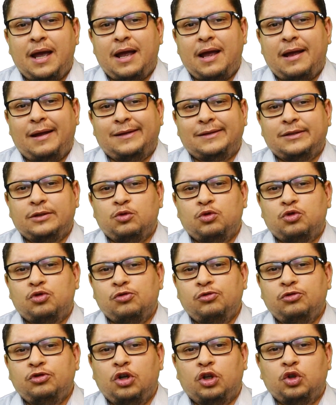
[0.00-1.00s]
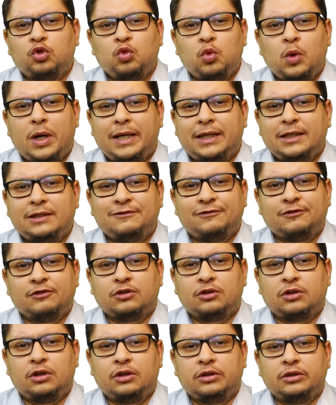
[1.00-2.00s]
And you should not wait
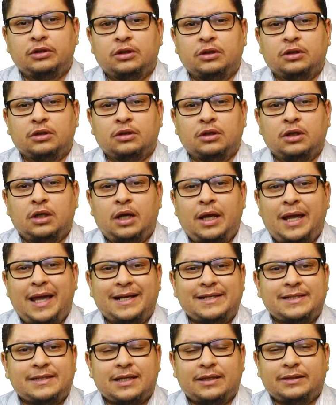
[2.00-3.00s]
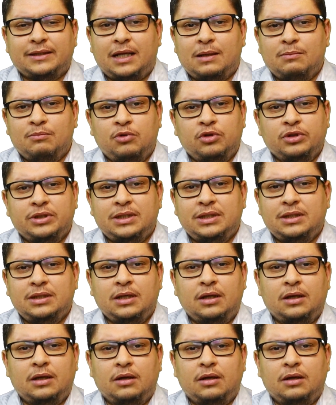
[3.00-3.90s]
for an external body,